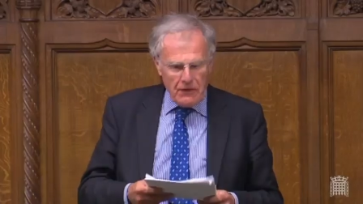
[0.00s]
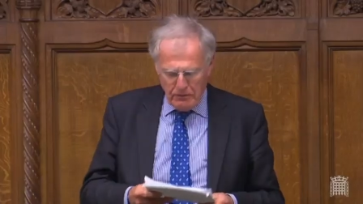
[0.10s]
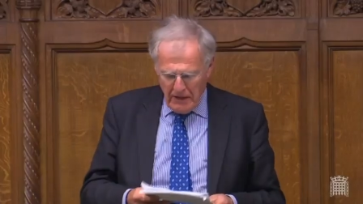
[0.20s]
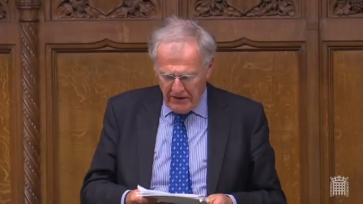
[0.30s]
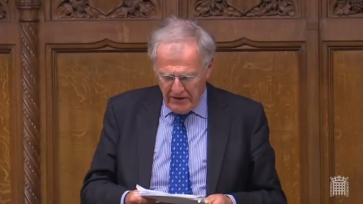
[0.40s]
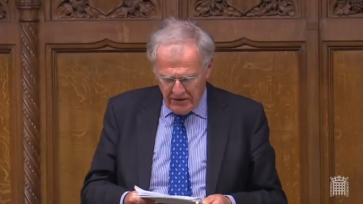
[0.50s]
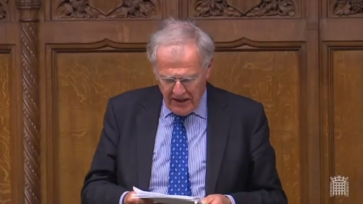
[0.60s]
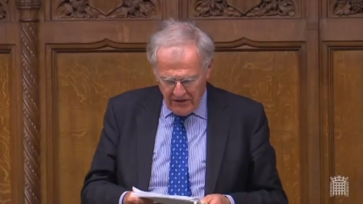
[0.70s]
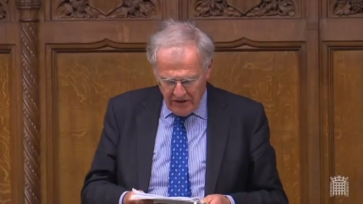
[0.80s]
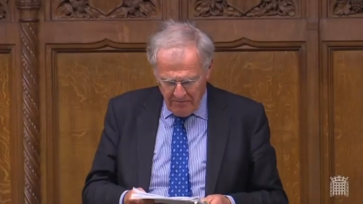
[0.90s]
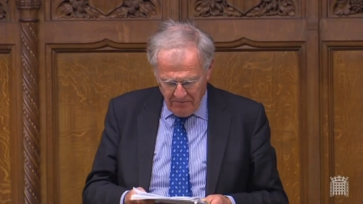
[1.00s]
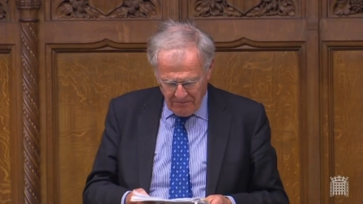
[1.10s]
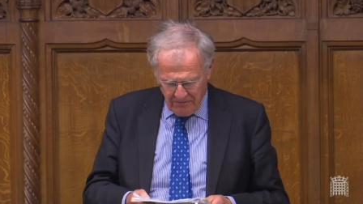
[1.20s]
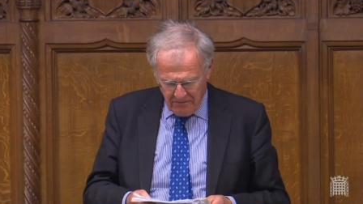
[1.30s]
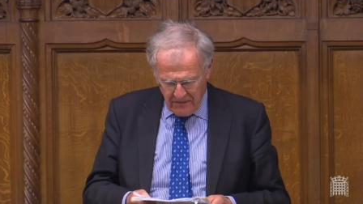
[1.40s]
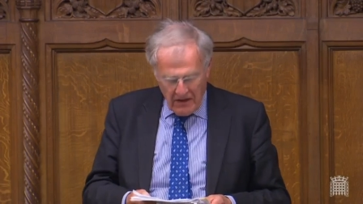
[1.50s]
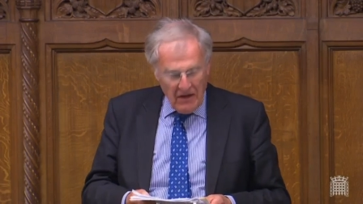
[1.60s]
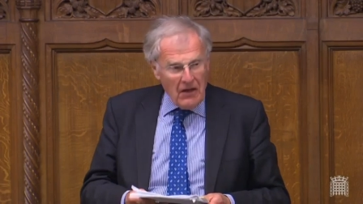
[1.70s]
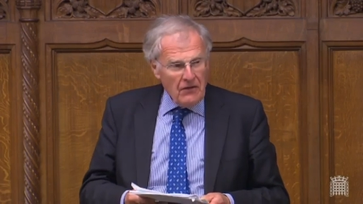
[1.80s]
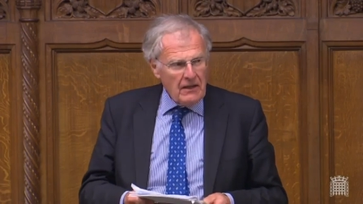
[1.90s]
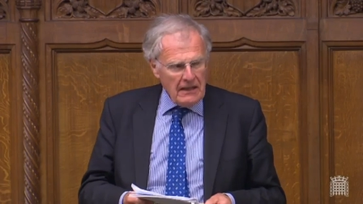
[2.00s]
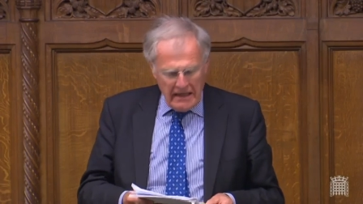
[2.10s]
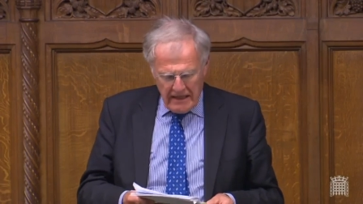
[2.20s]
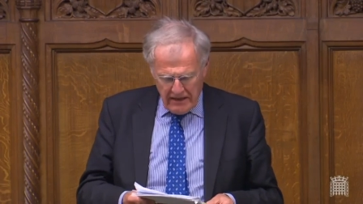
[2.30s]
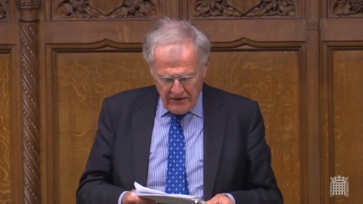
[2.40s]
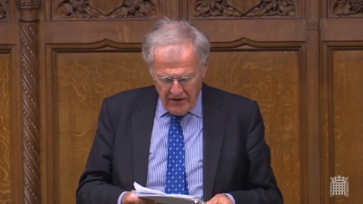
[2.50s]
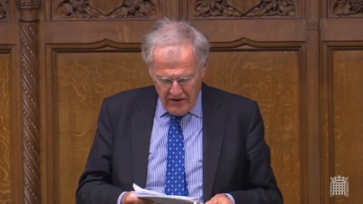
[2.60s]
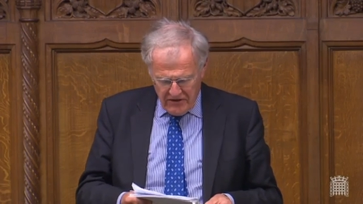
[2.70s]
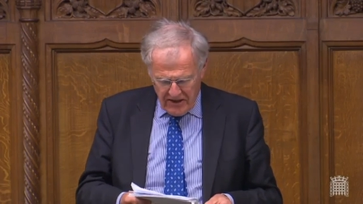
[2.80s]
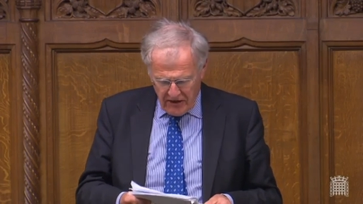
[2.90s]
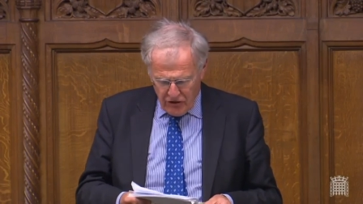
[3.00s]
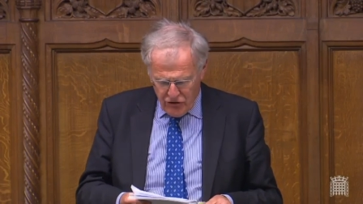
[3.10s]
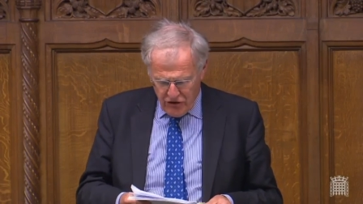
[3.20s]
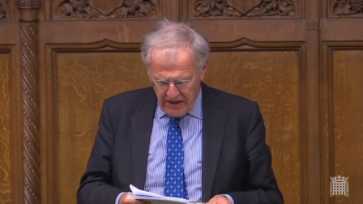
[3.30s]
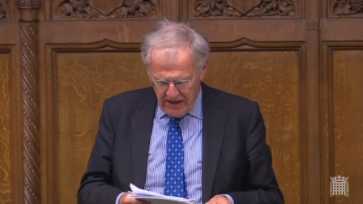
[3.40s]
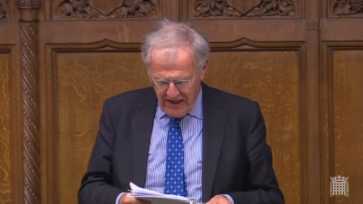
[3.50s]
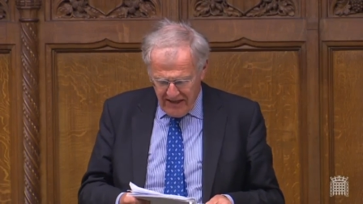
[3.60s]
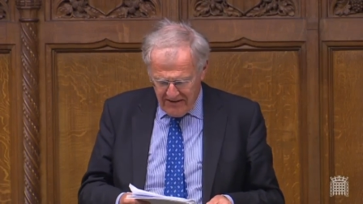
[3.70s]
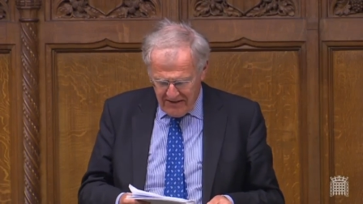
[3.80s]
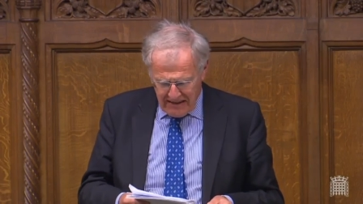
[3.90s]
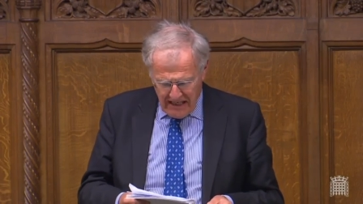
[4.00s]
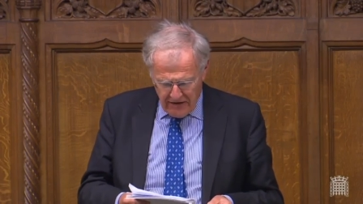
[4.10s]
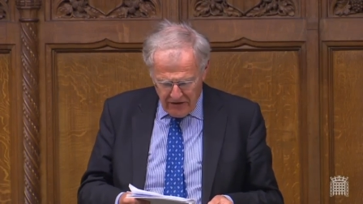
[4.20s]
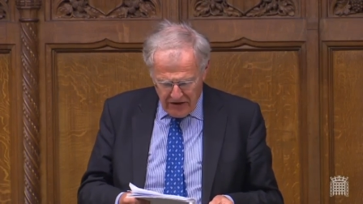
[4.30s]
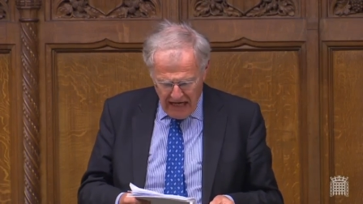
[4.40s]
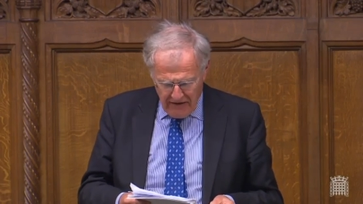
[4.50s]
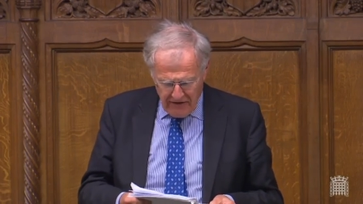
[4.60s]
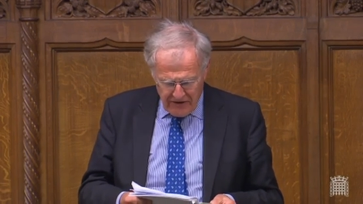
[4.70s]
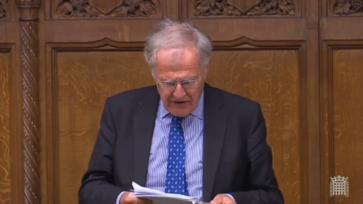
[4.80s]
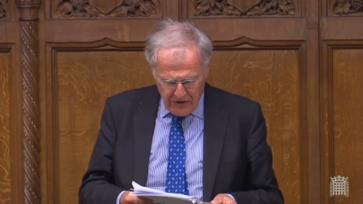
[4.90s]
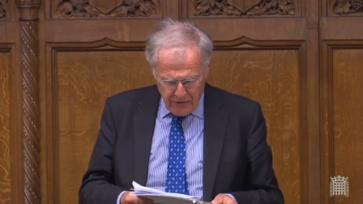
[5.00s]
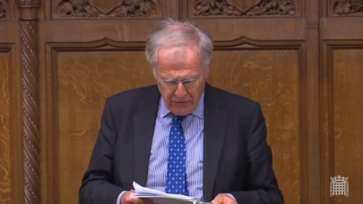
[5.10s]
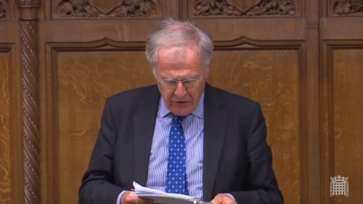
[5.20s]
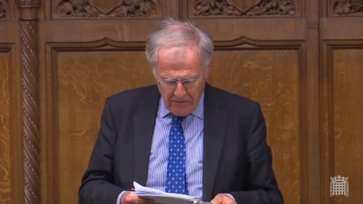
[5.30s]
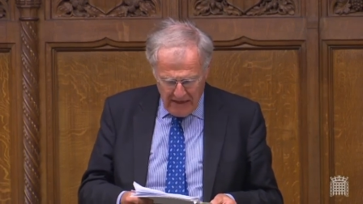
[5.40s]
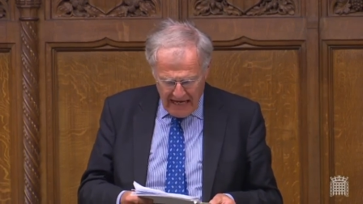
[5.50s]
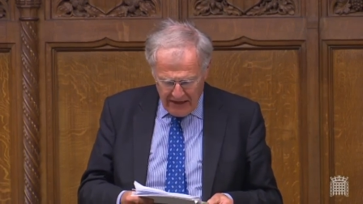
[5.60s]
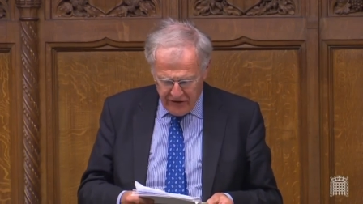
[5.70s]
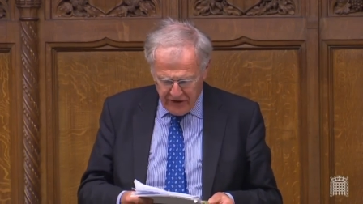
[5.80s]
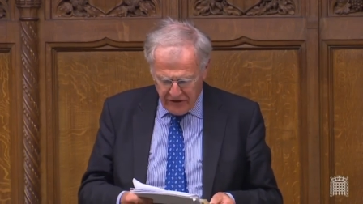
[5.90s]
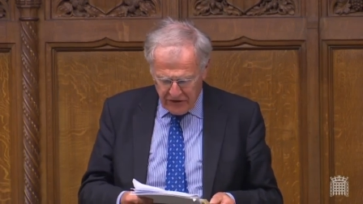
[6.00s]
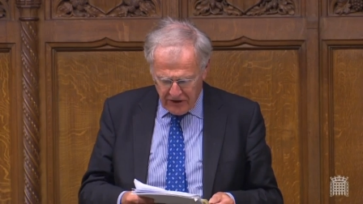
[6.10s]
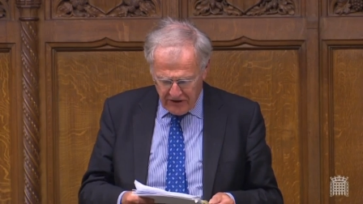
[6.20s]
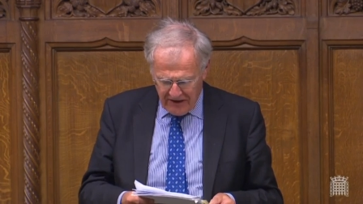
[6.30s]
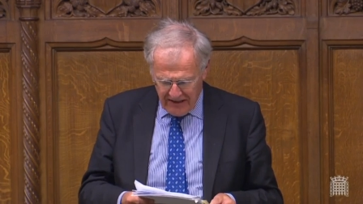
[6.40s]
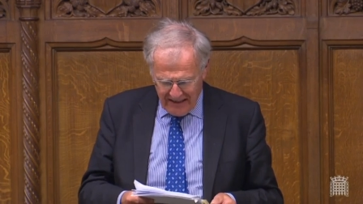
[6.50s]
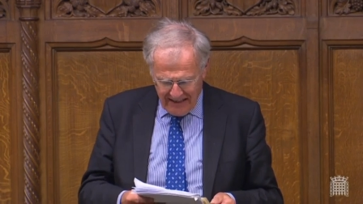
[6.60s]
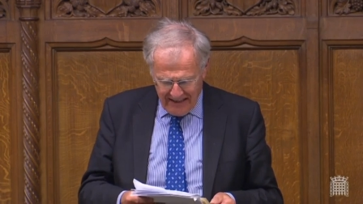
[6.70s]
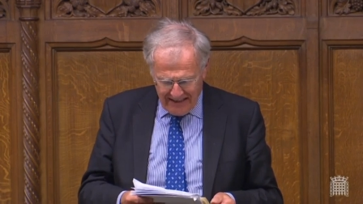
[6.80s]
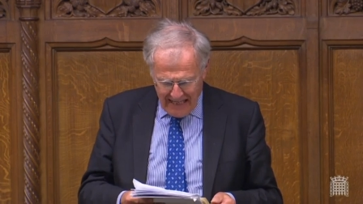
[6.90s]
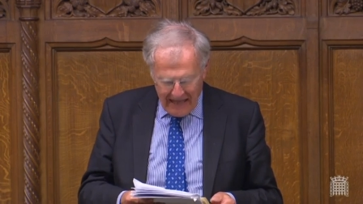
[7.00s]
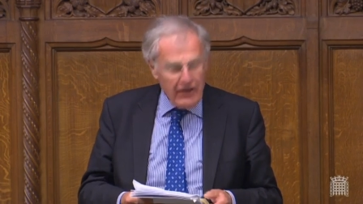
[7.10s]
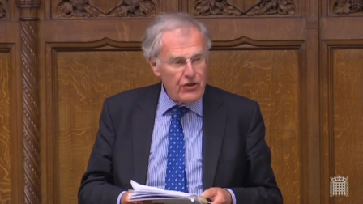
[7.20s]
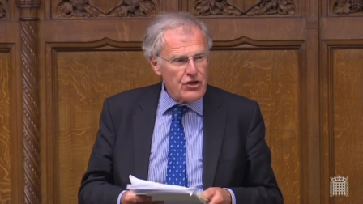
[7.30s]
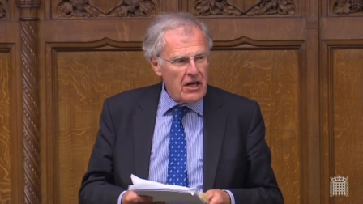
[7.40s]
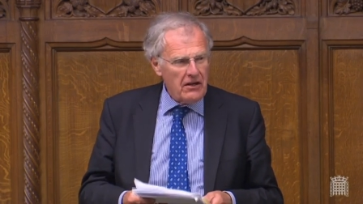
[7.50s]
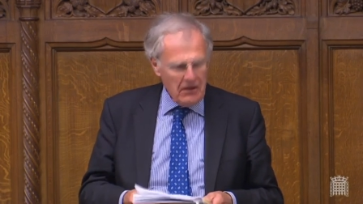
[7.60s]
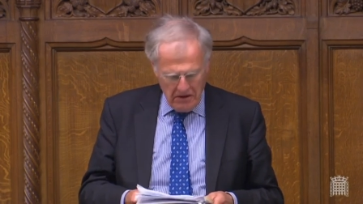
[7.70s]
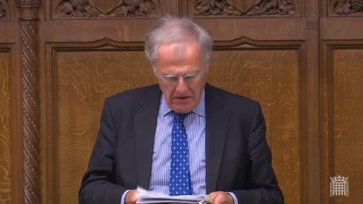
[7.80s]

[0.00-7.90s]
of the United Kingdom. The lead signatory is Leonard Harris from Accrington in Lancashire.